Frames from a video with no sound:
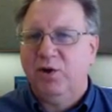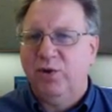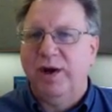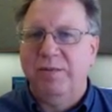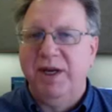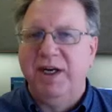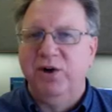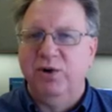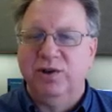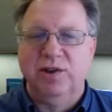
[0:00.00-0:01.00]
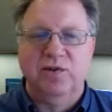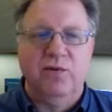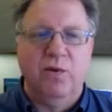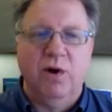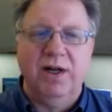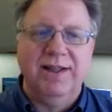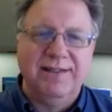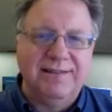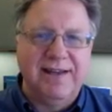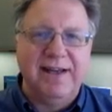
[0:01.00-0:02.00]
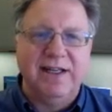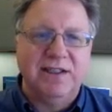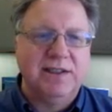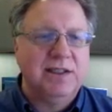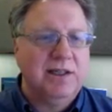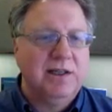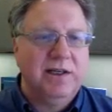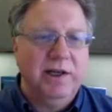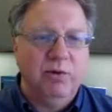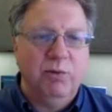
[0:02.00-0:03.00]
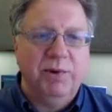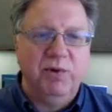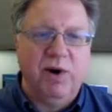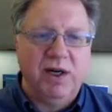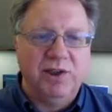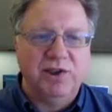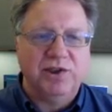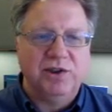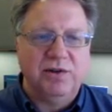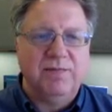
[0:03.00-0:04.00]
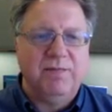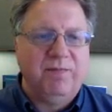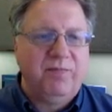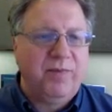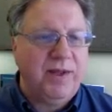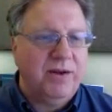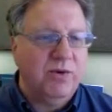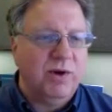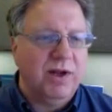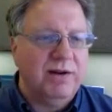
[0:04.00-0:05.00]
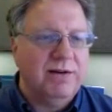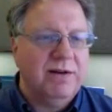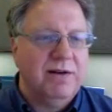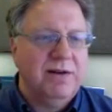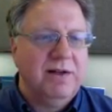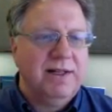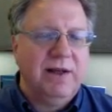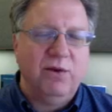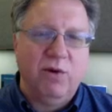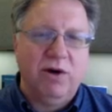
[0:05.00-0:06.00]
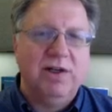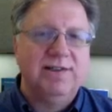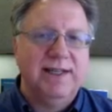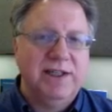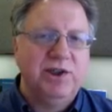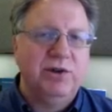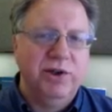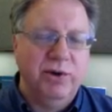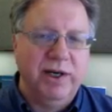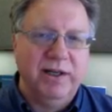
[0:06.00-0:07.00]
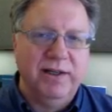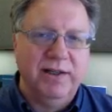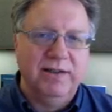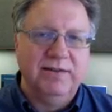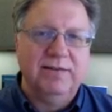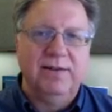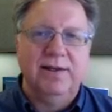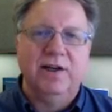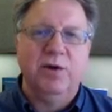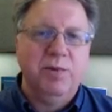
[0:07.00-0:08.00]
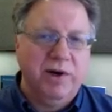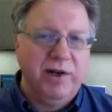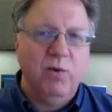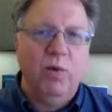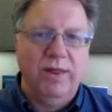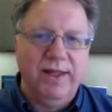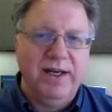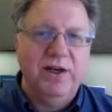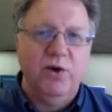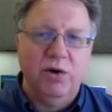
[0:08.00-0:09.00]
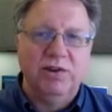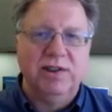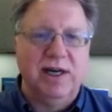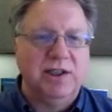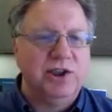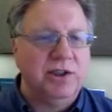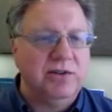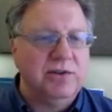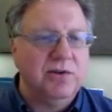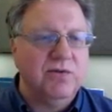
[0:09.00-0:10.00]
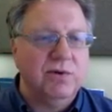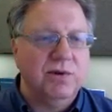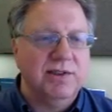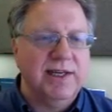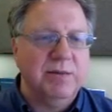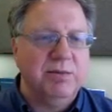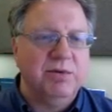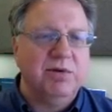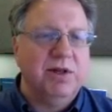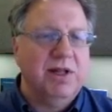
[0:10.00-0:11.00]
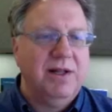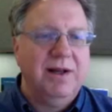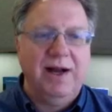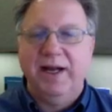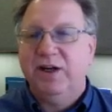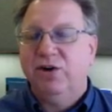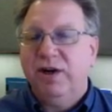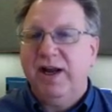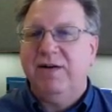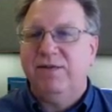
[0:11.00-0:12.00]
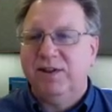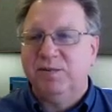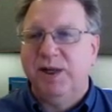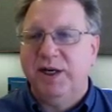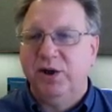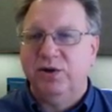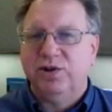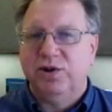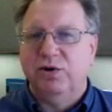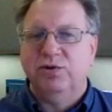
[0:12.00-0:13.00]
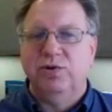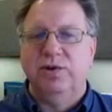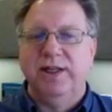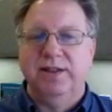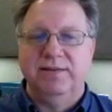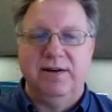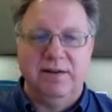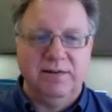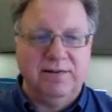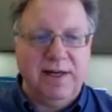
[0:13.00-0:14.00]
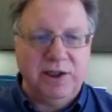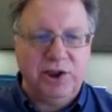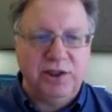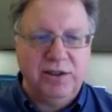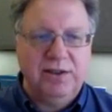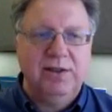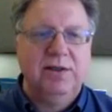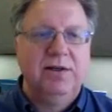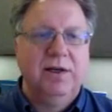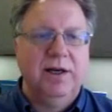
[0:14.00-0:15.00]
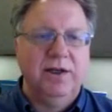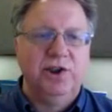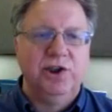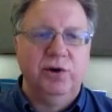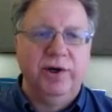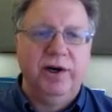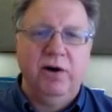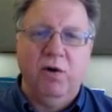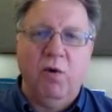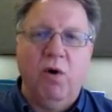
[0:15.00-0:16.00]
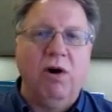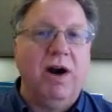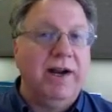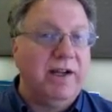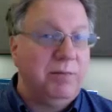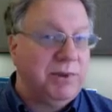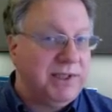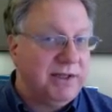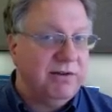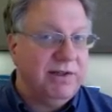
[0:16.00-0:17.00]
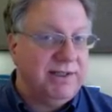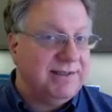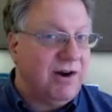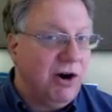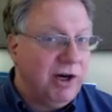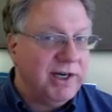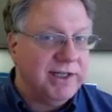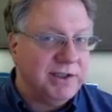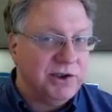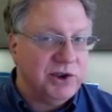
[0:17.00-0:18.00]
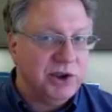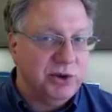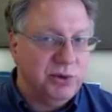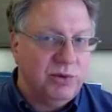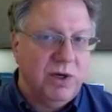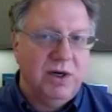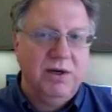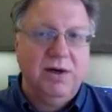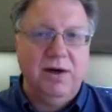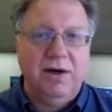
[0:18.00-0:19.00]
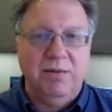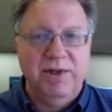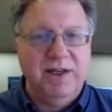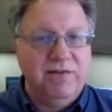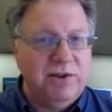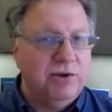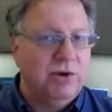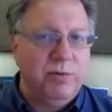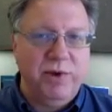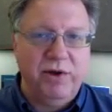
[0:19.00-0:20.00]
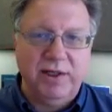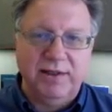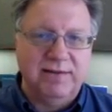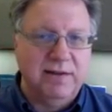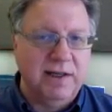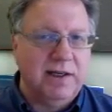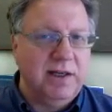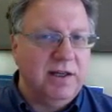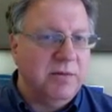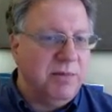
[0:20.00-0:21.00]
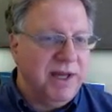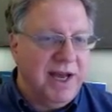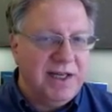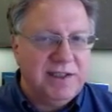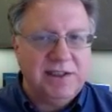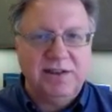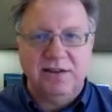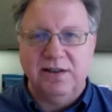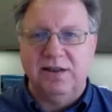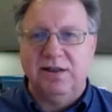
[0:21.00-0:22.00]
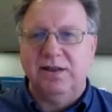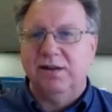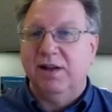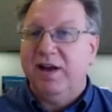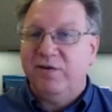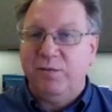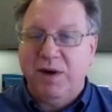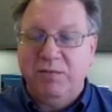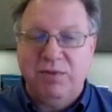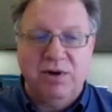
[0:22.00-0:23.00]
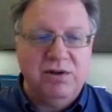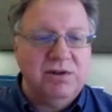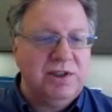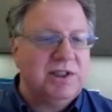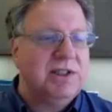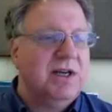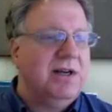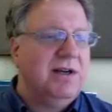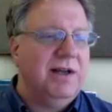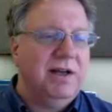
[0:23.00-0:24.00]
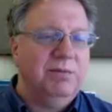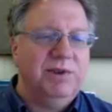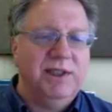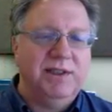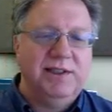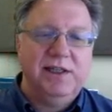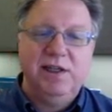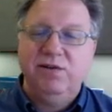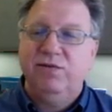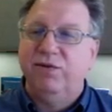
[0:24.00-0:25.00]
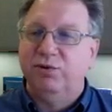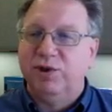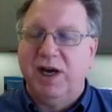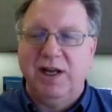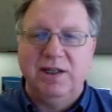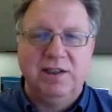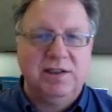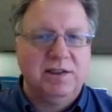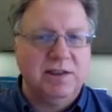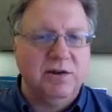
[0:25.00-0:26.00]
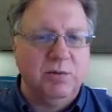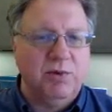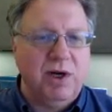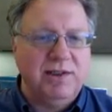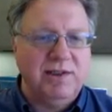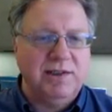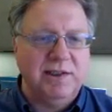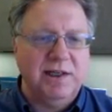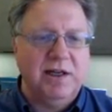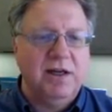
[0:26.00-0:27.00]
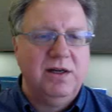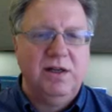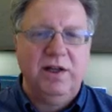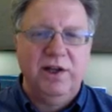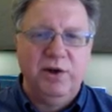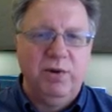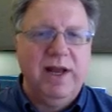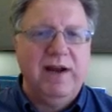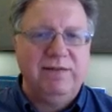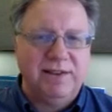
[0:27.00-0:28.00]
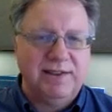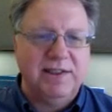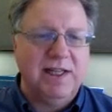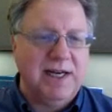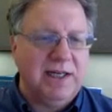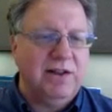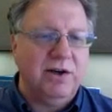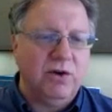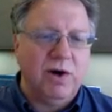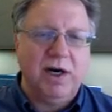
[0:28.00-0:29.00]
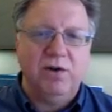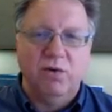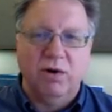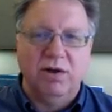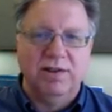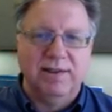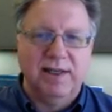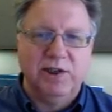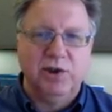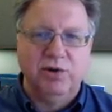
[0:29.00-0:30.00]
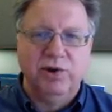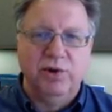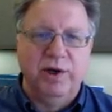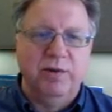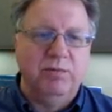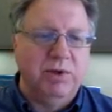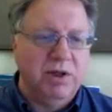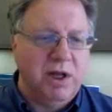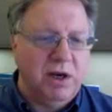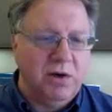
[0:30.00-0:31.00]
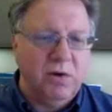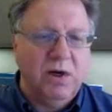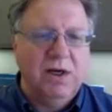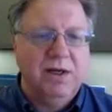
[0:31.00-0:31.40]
create meeting notices for. In this case, it will be Rochester. Okay. Now, the organizational unit is the community within your section. So, for example, I could have this meeting notice go to the entire section, as shown here, or I could particularly target it to individual communities like EMBS, Life members, MTT, photonics, signal processing. You would have to select the correct organizational unit below,